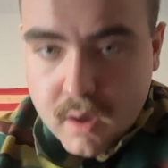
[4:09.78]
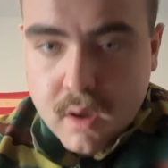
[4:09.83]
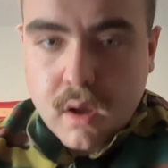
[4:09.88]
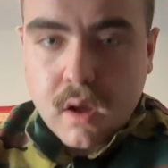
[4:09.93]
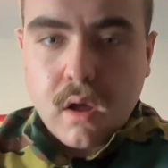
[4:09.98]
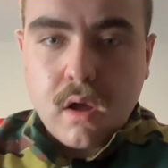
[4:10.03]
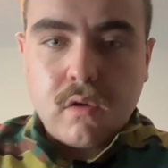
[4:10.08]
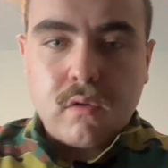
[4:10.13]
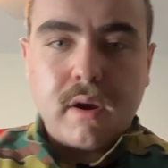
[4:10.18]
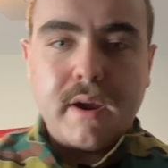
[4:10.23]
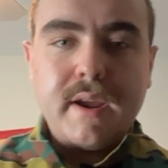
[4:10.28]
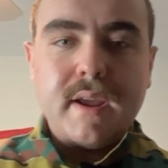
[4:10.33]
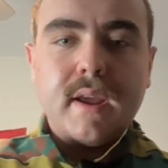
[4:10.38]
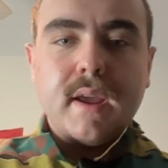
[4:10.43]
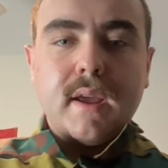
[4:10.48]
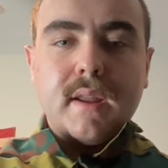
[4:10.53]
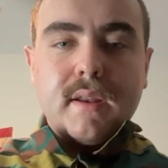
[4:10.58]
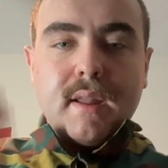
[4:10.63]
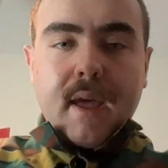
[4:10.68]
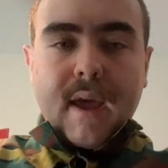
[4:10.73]
Alright,
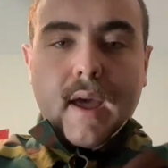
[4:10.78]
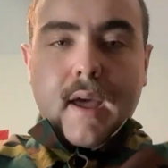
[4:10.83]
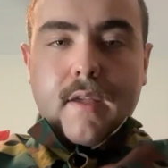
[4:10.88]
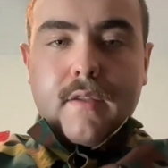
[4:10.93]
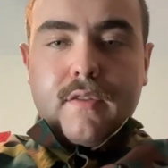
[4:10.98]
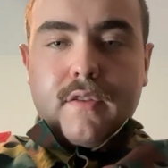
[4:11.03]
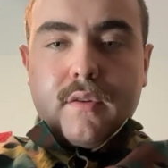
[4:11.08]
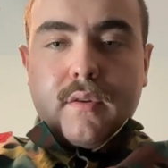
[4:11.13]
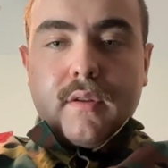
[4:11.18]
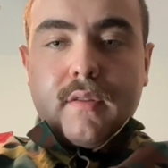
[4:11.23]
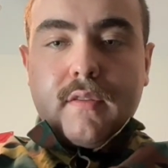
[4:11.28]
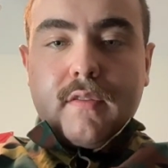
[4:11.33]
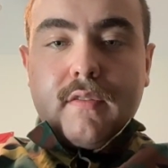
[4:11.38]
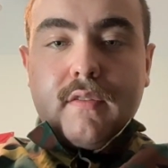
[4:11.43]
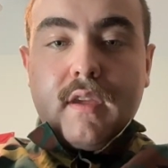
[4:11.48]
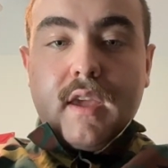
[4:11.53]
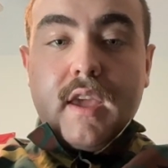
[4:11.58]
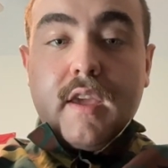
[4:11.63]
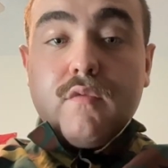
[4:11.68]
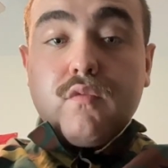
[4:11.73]
and as you can
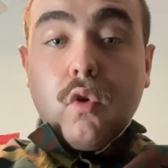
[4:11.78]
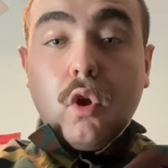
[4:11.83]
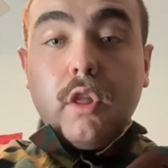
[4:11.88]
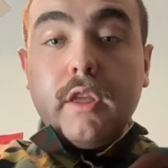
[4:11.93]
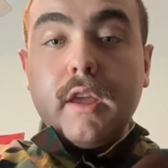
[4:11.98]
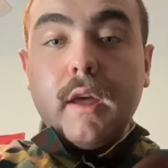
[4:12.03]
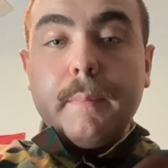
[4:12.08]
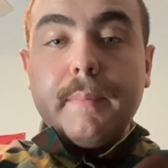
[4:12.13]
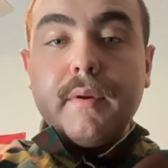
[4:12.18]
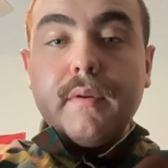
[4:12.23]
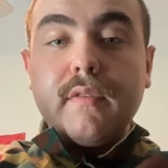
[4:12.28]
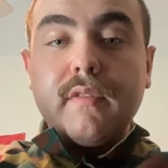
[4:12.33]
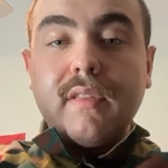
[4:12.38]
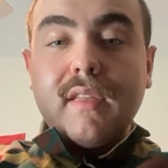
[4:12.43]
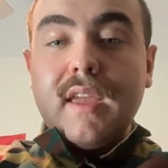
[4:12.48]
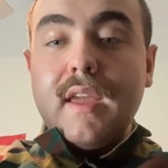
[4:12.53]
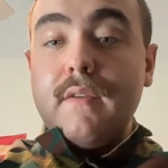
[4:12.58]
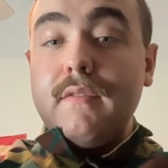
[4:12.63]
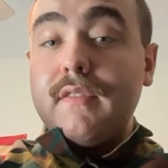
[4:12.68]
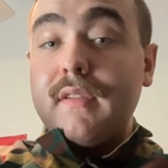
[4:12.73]
see, rolling up your
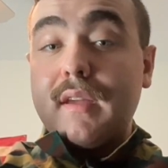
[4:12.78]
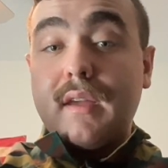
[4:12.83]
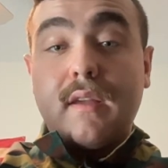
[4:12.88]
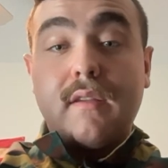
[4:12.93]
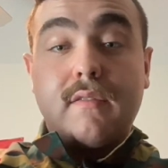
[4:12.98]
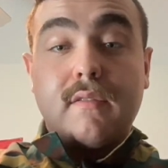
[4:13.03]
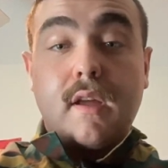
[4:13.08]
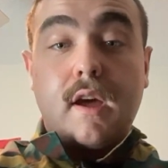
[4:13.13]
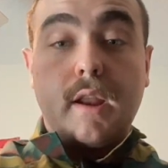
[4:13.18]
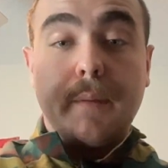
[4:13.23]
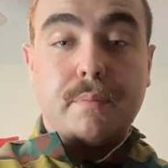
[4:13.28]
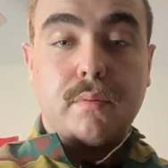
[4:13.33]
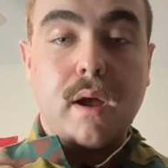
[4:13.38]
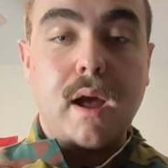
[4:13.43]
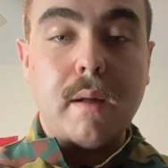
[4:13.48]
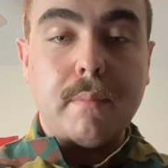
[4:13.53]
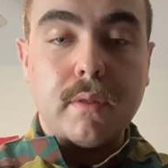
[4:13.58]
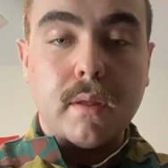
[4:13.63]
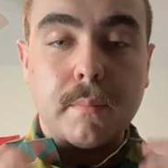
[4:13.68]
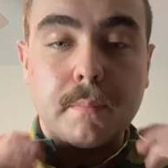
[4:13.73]
sleeves is not a
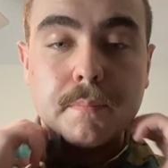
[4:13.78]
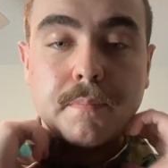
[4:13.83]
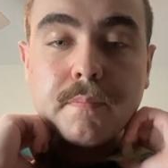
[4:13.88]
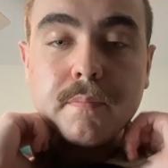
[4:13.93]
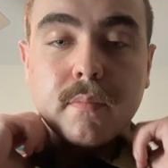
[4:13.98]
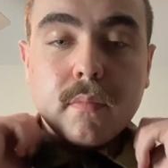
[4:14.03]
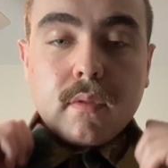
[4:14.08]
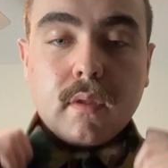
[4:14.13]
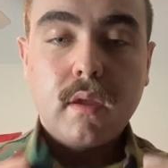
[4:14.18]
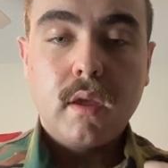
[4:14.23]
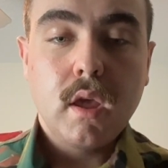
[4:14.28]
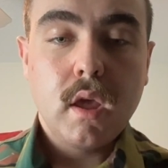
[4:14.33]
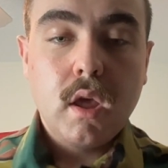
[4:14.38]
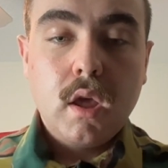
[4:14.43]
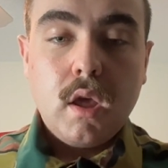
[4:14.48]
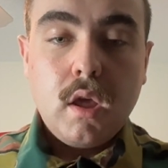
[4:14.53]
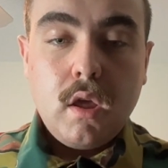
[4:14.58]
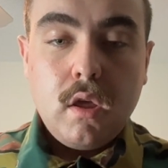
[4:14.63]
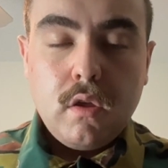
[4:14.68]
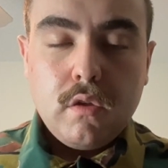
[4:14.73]
problem.
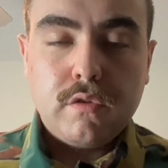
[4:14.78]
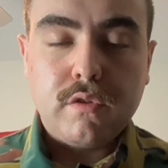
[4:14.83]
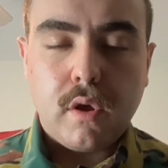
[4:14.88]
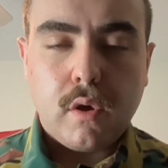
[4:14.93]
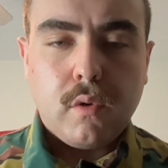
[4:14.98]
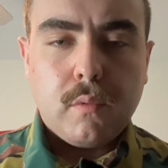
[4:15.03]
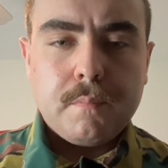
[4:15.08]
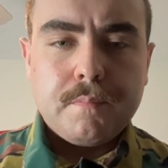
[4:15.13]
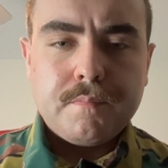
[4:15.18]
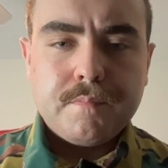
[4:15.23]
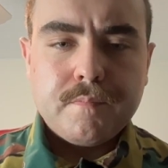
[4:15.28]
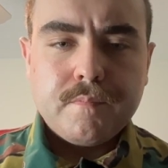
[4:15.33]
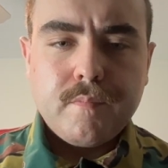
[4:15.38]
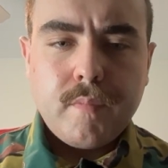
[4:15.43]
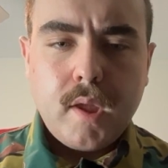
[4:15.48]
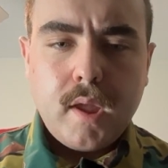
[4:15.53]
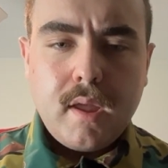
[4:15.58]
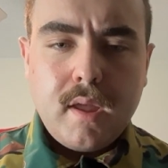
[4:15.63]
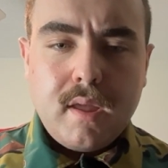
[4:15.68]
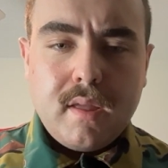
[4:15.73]
So,
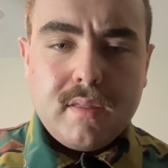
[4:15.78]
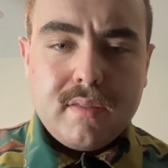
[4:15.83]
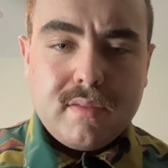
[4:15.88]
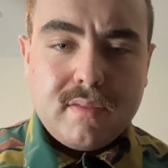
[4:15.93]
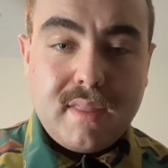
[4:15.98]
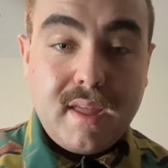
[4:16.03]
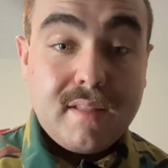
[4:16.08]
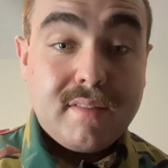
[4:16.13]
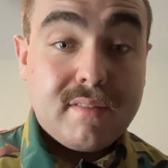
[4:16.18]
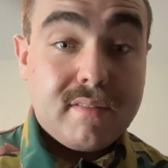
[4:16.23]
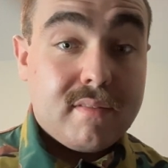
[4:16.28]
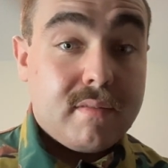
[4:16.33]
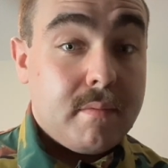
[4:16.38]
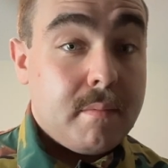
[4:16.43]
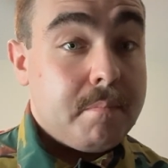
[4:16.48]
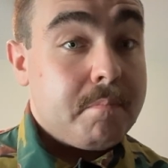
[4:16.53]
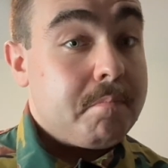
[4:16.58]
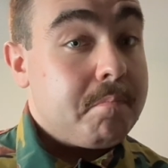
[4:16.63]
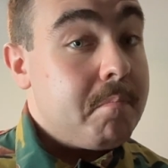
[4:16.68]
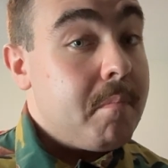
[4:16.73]
that's
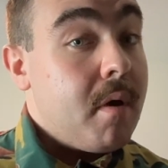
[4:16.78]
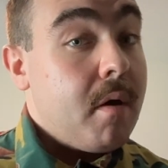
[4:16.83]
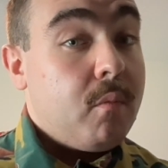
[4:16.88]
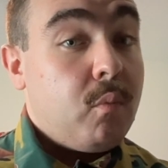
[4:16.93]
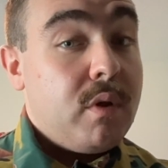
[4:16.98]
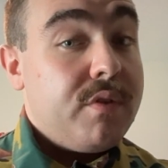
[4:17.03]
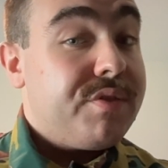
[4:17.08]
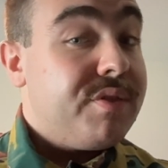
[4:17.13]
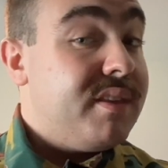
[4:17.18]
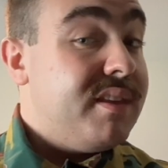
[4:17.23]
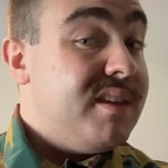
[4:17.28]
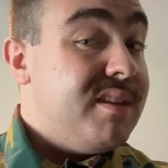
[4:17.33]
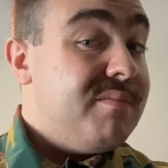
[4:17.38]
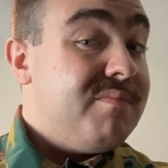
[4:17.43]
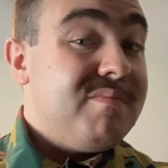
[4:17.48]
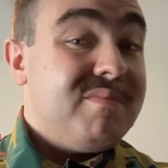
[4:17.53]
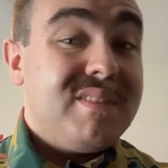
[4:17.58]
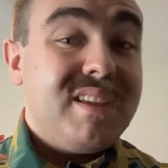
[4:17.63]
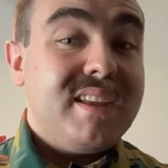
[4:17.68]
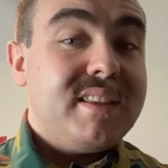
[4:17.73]
with the
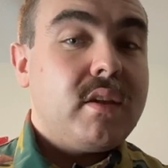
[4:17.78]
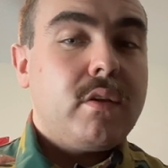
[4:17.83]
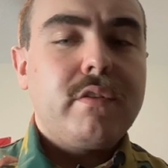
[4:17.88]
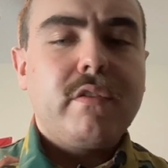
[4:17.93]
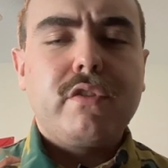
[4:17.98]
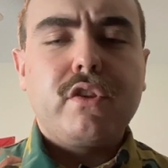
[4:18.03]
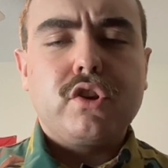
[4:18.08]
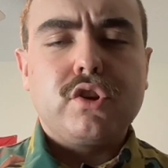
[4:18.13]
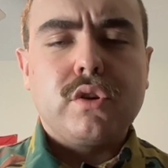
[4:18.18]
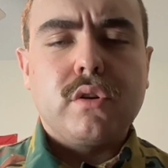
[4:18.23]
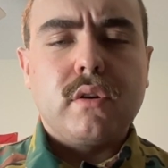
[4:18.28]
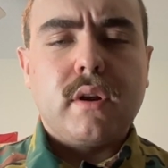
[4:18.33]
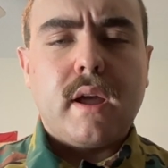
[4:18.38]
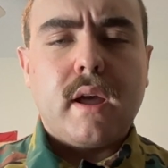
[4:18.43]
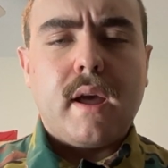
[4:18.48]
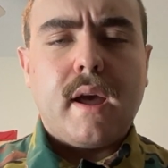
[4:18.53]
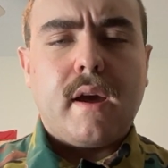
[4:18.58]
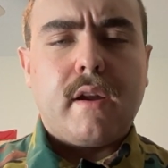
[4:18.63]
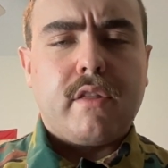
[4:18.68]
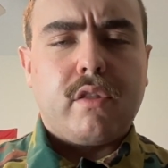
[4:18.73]
details of the shirt
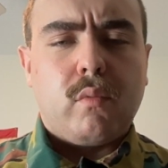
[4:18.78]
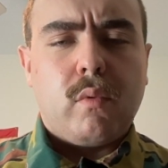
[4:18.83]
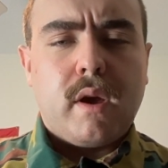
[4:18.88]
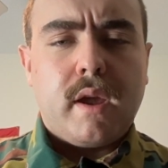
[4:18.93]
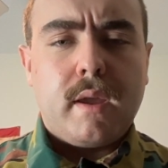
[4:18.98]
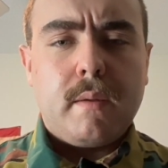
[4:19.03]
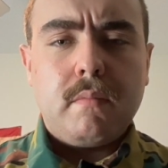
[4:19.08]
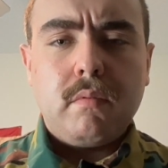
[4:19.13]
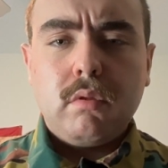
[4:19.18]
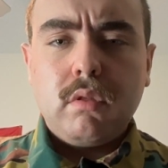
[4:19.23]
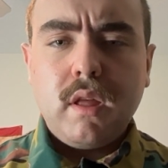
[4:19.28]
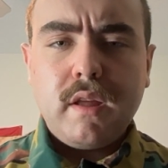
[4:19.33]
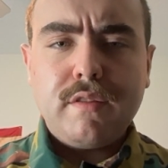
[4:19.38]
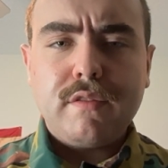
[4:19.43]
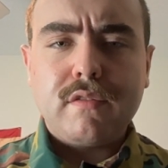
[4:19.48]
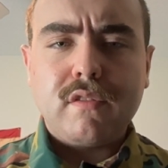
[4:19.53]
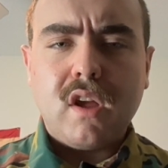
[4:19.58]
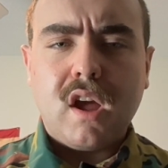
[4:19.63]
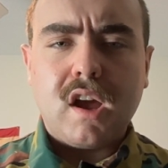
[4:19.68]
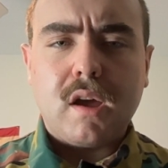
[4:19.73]
out of the way,
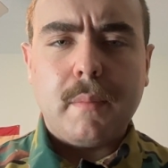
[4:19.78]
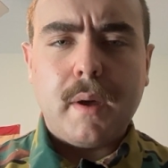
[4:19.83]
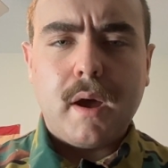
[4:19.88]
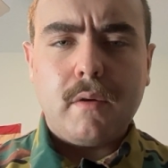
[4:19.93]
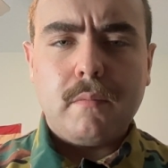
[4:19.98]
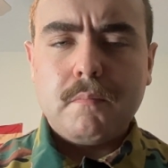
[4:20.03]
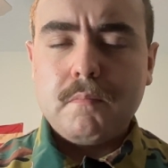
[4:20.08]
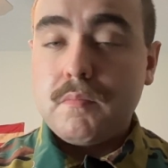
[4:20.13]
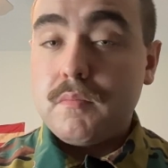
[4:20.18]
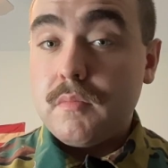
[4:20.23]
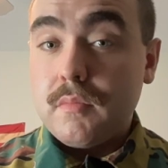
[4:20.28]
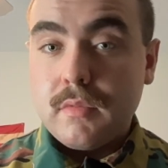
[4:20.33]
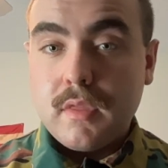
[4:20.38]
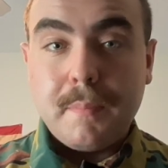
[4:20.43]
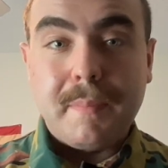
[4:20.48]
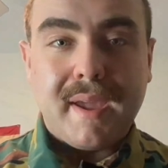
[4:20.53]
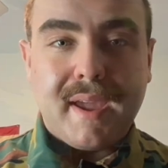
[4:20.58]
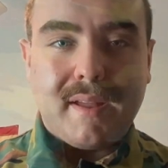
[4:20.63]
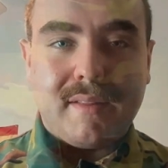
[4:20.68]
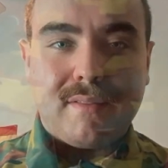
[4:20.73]
let's talk about the
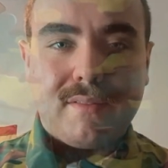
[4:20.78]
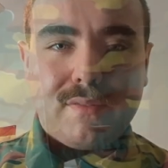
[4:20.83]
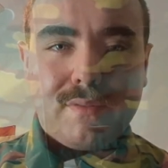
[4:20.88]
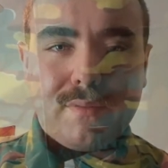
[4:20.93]
pants.